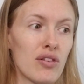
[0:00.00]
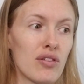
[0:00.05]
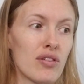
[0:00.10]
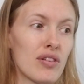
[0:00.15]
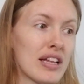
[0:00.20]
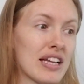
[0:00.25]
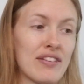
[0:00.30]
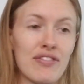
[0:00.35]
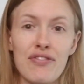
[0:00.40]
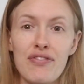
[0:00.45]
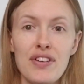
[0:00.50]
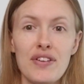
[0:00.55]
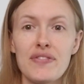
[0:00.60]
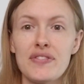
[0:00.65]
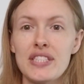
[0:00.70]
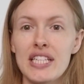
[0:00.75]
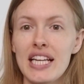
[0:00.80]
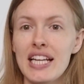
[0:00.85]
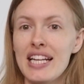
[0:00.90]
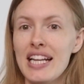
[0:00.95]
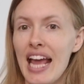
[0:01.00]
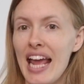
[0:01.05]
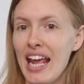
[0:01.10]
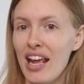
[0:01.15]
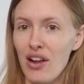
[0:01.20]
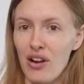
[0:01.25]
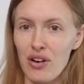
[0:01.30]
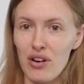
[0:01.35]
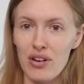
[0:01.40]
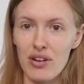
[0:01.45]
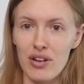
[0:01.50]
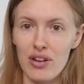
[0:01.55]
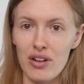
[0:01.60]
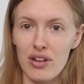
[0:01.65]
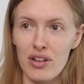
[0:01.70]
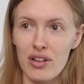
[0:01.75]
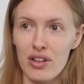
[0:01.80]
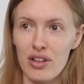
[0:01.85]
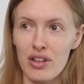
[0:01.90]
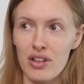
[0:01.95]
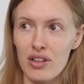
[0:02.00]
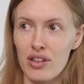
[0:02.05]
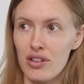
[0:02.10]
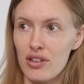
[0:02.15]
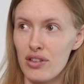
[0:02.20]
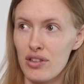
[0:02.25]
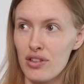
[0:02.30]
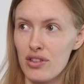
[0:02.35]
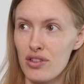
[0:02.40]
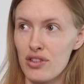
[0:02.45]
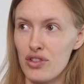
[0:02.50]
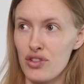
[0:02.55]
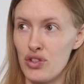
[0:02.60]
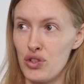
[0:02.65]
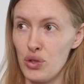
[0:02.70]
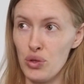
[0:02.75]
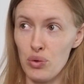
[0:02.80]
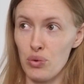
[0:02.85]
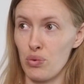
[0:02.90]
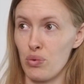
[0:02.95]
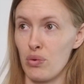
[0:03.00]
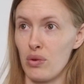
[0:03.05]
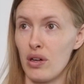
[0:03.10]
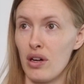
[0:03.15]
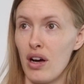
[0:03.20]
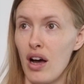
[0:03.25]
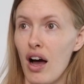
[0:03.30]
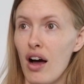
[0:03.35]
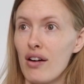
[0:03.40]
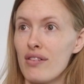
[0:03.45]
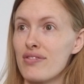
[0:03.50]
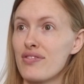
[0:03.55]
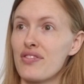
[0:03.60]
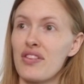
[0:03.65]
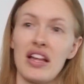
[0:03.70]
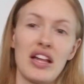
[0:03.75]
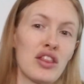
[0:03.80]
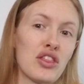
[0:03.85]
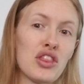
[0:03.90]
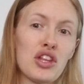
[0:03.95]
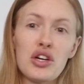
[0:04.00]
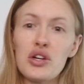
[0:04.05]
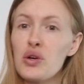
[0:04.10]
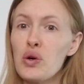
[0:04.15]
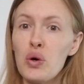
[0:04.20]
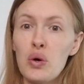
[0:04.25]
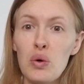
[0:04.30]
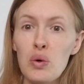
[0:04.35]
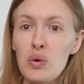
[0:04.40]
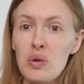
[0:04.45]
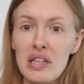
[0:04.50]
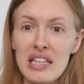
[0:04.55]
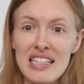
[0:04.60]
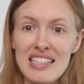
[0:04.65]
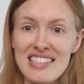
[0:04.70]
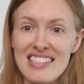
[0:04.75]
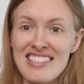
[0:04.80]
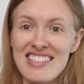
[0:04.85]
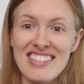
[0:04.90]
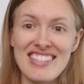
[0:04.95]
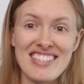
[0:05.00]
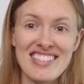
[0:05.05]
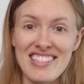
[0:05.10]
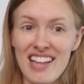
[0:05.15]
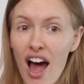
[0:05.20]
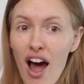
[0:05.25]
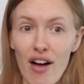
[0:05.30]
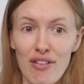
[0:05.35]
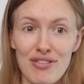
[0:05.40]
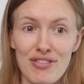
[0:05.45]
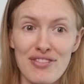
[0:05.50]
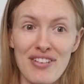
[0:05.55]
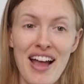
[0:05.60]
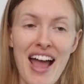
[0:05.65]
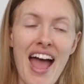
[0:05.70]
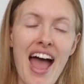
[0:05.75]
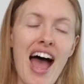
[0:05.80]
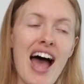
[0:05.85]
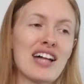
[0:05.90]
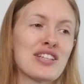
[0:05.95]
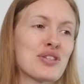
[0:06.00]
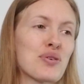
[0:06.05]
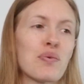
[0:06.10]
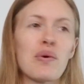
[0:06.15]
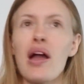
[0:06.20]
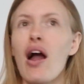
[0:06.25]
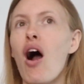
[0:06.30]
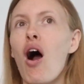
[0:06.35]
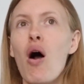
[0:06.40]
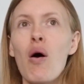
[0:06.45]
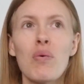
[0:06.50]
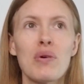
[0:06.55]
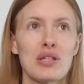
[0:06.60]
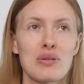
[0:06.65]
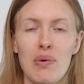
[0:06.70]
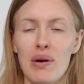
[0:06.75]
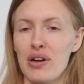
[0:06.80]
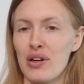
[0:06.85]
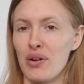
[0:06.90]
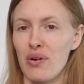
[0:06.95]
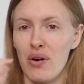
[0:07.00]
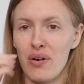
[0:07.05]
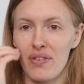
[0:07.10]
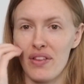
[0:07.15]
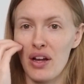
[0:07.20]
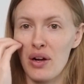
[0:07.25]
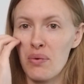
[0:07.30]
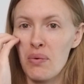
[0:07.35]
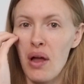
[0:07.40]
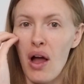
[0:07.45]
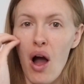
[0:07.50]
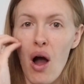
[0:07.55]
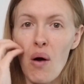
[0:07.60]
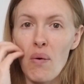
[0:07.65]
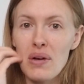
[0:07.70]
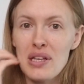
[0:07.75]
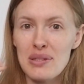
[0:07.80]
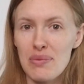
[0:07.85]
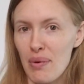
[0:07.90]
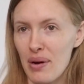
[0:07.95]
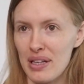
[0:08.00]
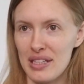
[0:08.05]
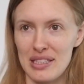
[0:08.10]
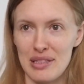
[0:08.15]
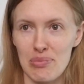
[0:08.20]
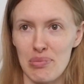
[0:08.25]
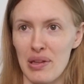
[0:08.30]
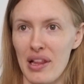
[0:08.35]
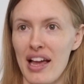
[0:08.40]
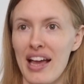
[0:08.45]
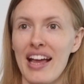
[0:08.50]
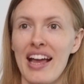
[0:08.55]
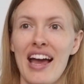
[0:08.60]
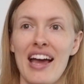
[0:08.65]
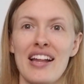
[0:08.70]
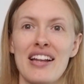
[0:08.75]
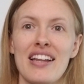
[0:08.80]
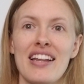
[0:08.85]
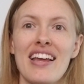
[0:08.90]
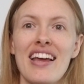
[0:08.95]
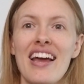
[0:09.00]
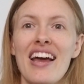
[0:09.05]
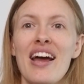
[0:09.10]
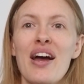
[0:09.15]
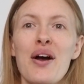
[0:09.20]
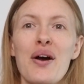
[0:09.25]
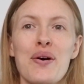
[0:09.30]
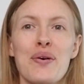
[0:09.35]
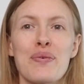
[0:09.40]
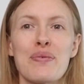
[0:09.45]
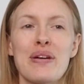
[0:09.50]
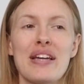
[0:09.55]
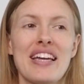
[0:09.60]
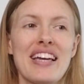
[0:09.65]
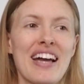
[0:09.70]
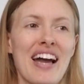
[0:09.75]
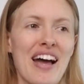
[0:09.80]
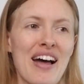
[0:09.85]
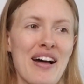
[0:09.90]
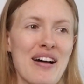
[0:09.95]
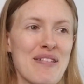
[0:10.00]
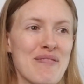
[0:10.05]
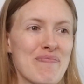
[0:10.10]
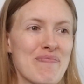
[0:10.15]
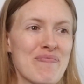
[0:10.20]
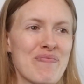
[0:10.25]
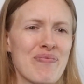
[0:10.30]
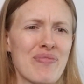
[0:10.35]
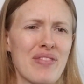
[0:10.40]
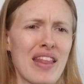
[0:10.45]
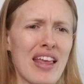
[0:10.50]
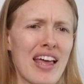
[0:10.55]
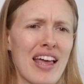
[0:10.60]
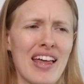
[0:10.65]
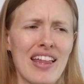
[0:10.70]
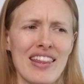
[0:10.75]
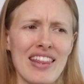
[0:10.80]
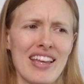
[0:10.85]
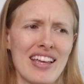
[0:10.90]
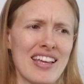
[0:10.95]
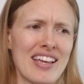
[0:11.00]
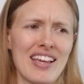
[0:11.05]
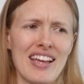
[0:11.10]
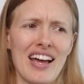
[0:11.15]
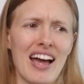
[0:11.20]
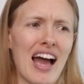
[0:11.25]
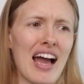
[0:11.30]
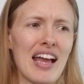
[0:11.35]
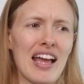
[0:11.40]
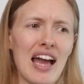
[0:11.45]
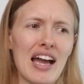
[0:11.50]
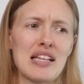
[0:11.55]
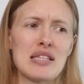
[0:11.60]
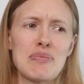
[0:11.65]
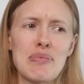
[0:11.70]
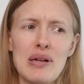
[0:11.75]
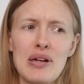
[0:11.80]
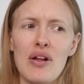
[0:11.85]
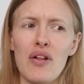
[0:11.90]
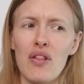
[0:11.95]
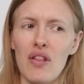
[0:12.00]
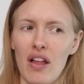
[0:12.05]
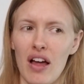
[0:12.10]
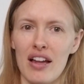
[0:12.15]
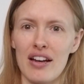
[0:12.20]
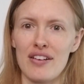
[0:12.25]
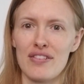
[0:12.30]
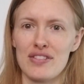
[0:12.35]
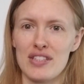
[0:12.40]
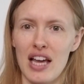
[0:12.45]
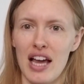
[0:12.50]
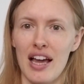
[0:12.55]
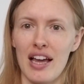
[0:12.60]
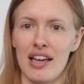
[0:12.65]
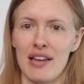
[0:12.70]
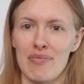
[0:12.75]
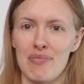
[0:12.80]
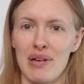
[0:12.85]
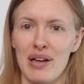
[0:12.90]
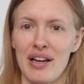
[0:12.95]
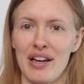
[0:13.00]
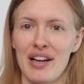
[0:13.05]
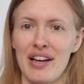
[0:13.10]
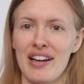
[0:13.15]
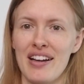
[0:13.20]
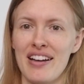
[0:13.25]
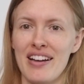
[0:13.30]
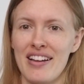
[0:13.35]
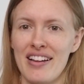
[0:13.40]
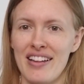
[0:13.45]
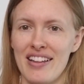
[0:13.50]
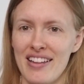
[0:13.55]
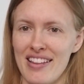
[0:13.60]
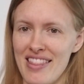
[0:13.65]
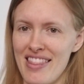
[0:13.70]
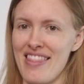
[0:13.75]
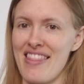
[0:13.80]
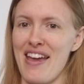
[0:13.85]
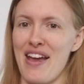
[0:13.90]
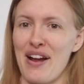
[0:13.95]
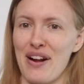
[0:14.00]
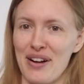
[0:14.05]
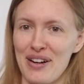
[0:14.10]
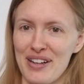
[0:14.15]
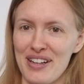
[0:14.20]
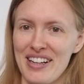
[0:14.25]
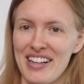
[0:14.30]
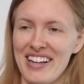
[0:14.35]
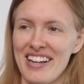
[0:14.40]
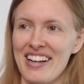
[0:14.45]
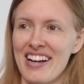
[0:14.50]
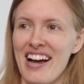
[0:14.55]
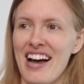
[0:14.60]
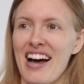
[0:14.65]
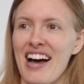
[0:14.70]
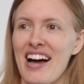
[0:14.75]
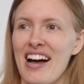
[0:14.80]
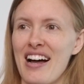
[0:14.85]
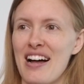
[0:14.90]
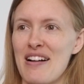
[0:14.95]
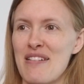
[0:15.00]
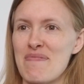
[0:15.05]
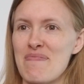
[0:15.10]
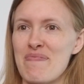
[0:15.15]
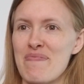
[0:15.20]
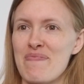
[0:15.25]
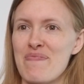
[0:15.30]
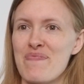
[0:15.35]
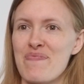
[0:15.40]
like 15-acre zoo of like the coolest stuff. And so we always wanted to go over there, and we always wanted to play. And we like I spent a lot of time there. You